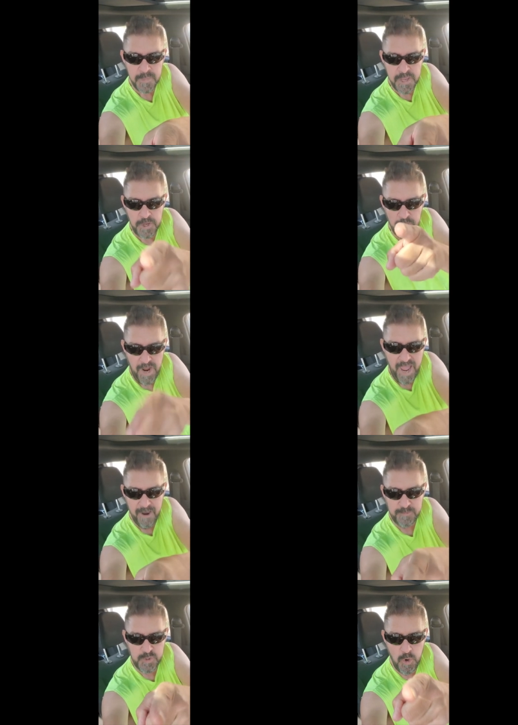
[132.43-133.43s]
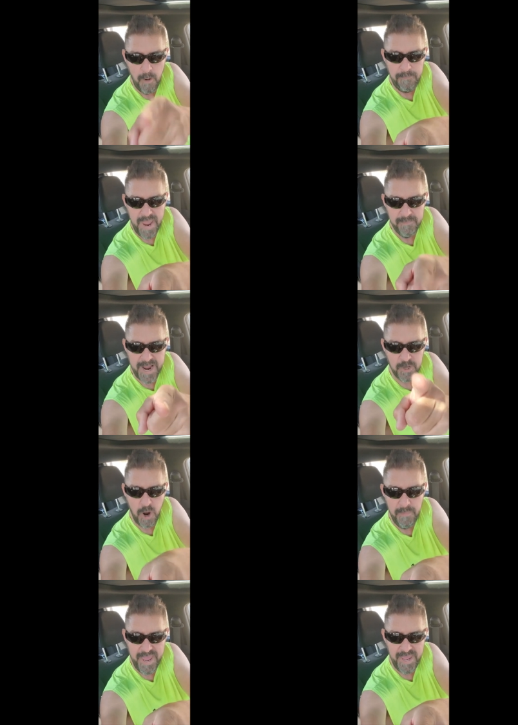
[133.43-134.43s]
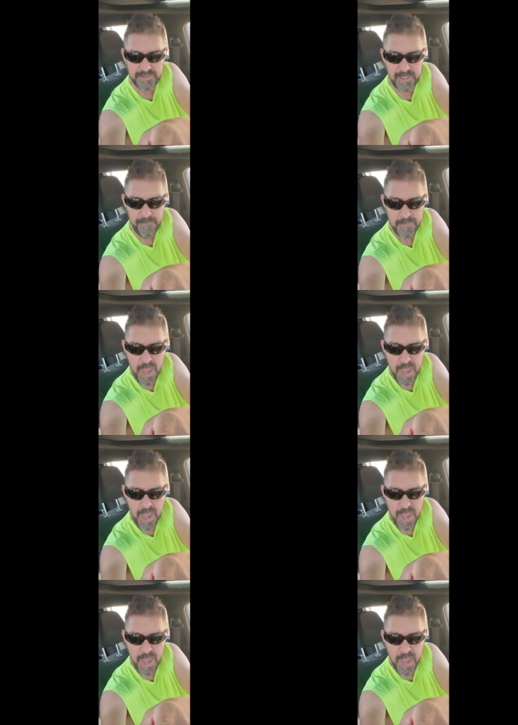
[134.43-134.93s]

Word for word: You have to obey my command.